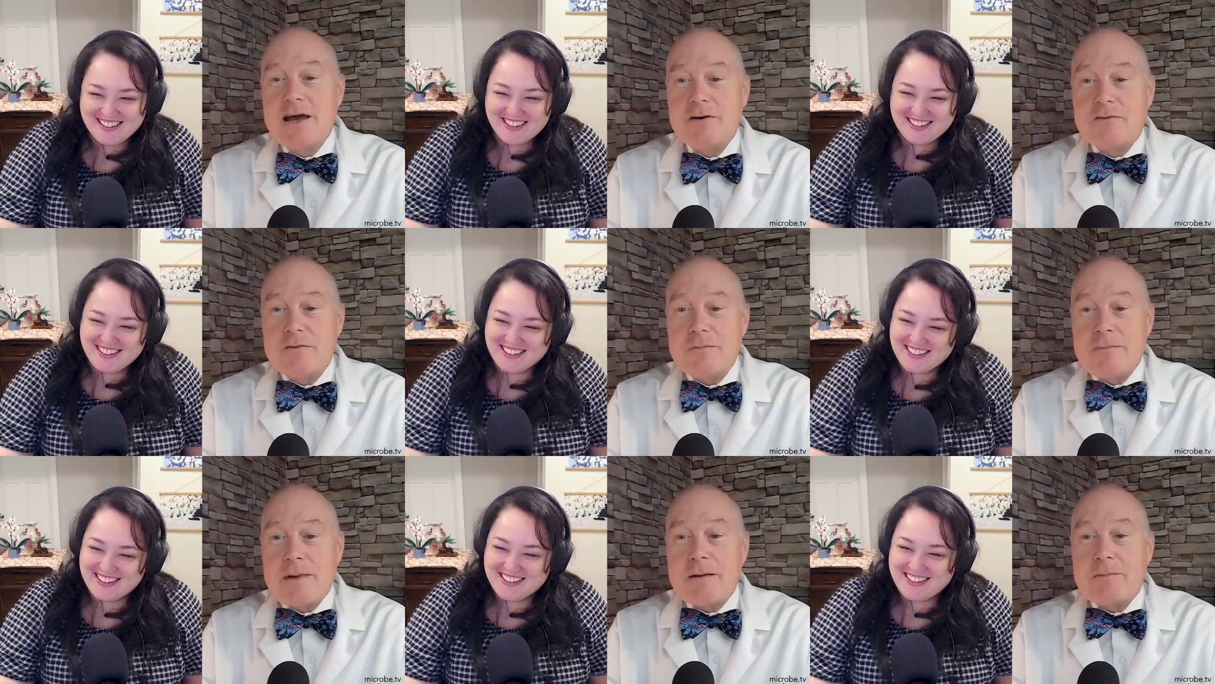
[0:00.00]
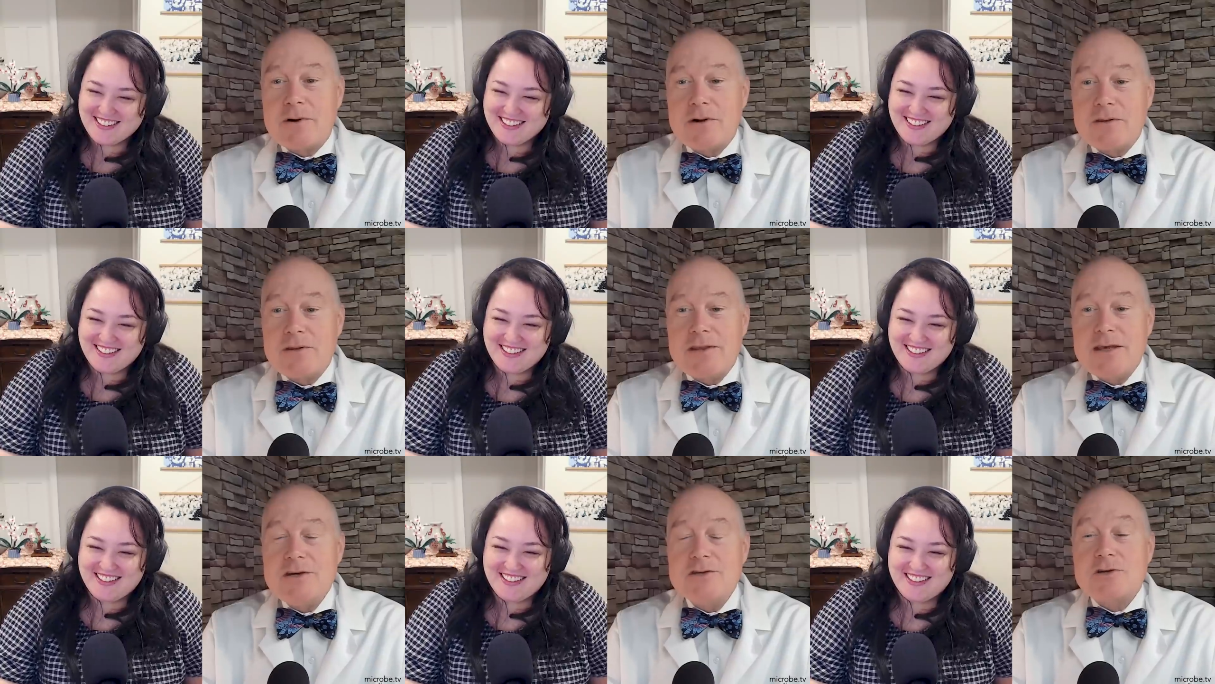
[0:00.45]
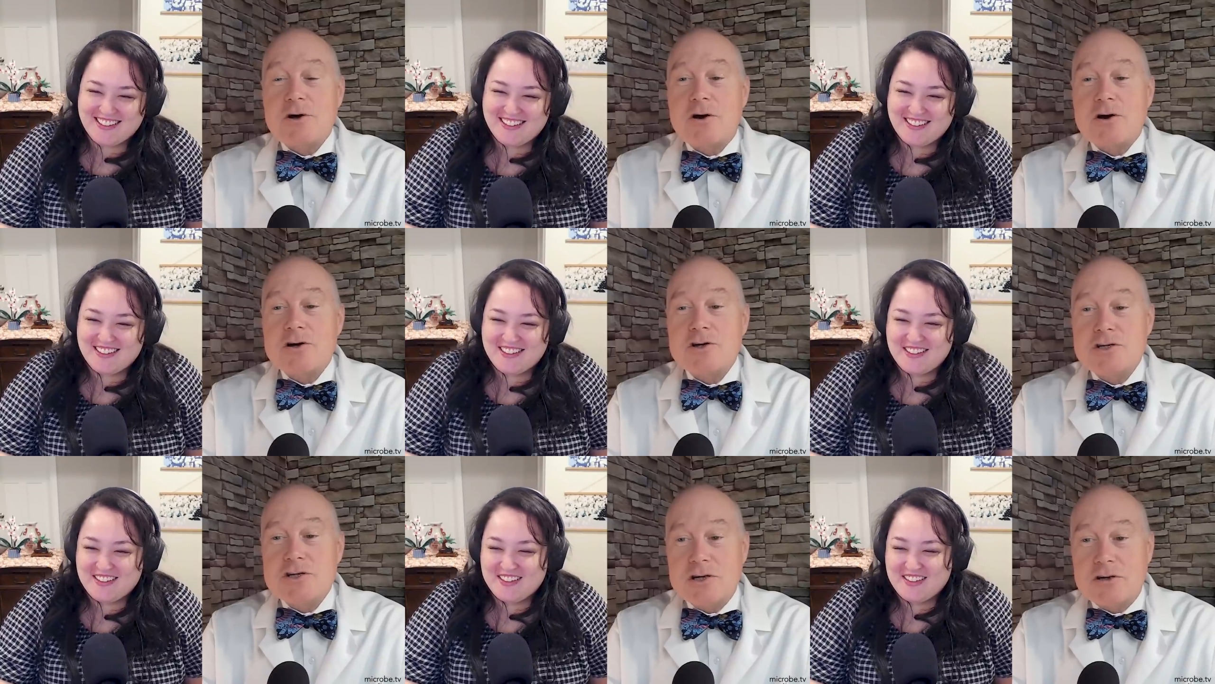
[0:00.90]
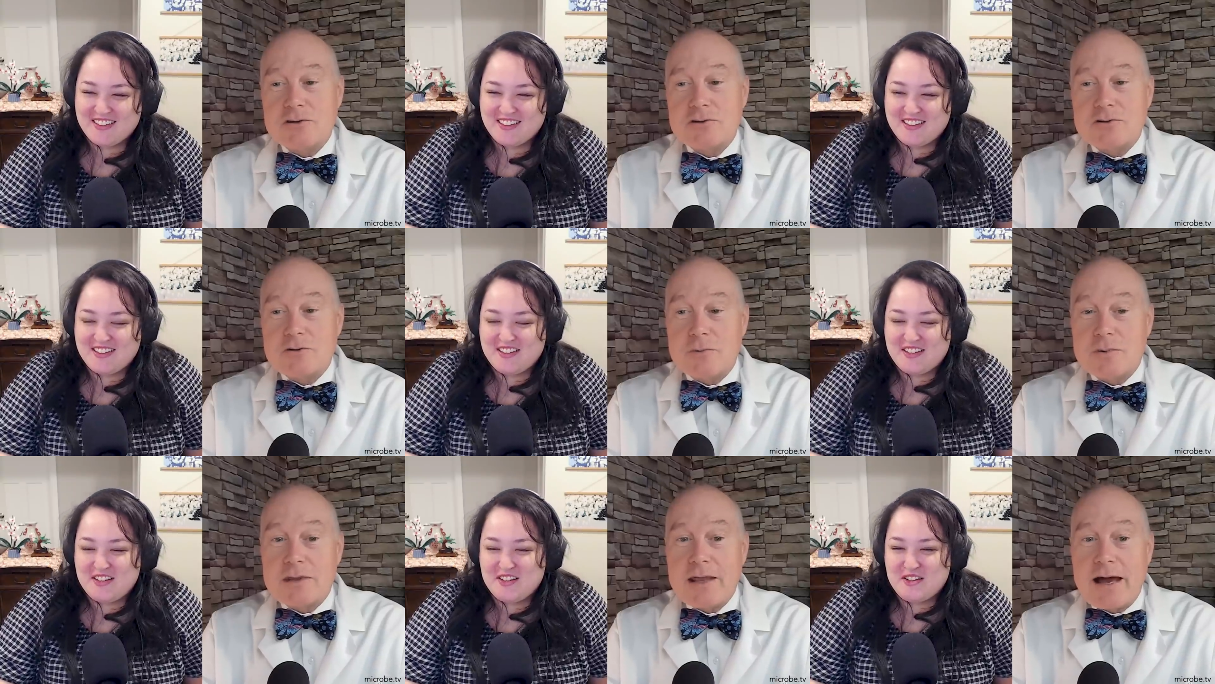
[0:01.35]
Speaker 1: Remember, these are
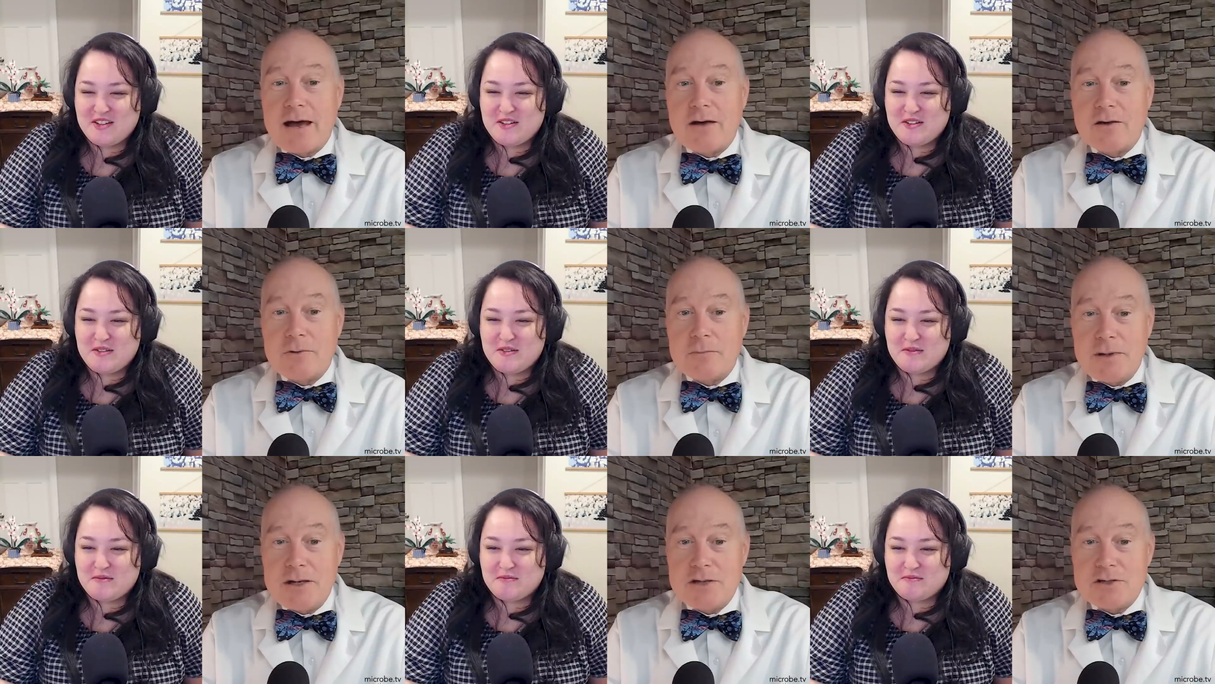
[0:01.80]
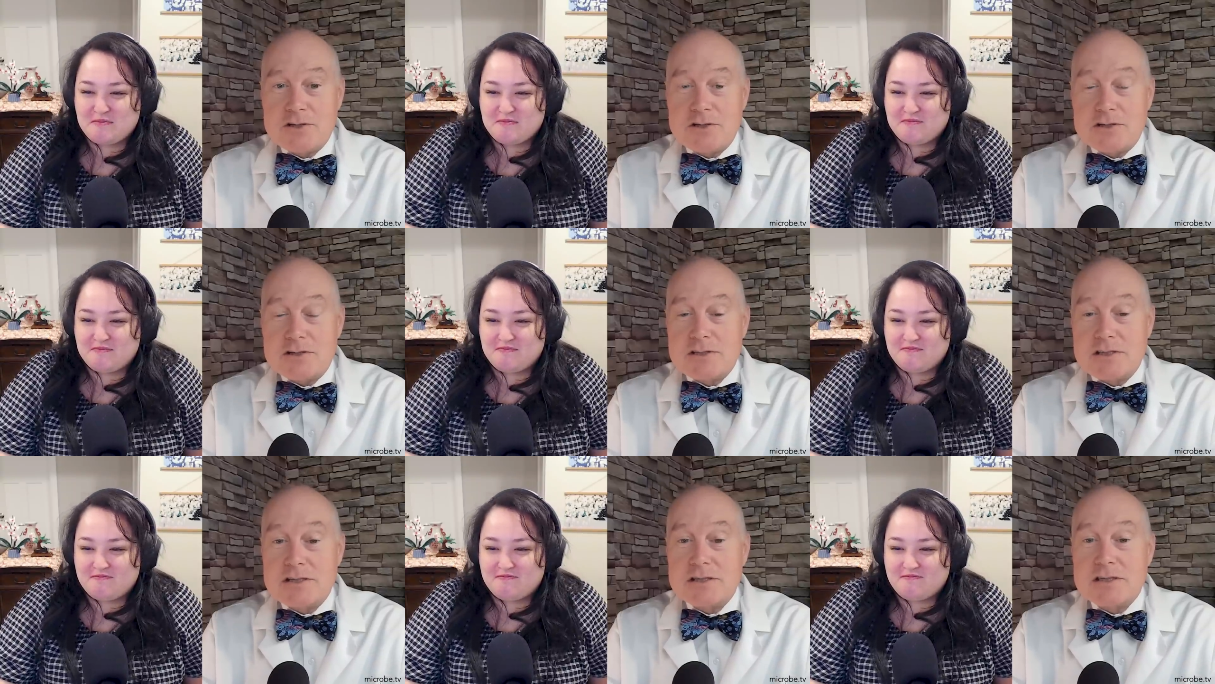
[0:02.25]
children with alopecia, so